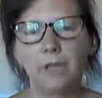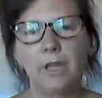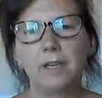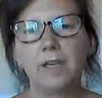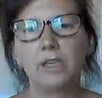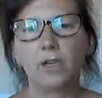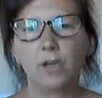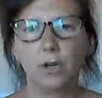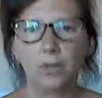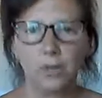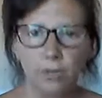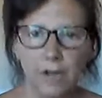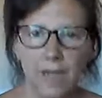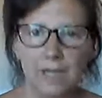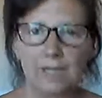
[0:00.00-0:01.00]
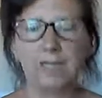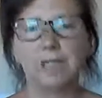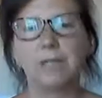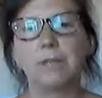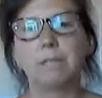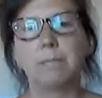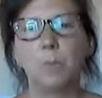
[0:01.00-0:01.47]
and it's
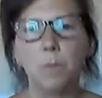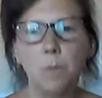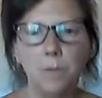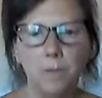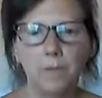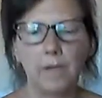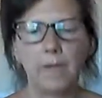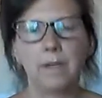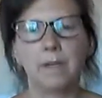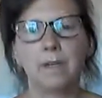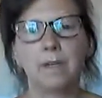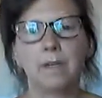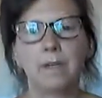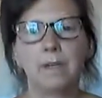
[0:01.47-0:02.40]
contracting and moving